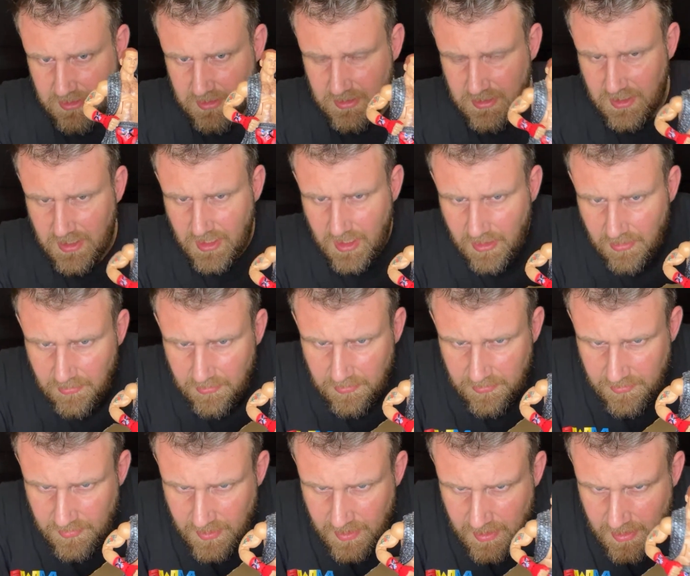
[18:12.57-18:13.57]

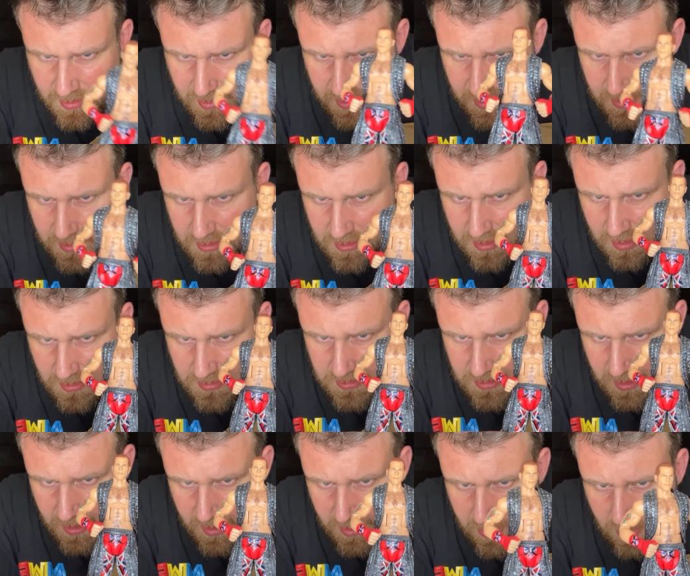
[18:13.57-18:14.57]
How's it
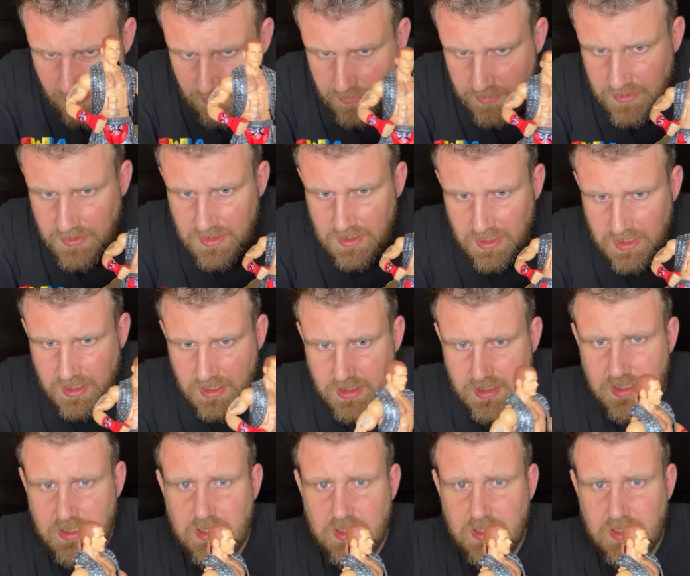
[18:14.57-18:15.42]
going, Conference League?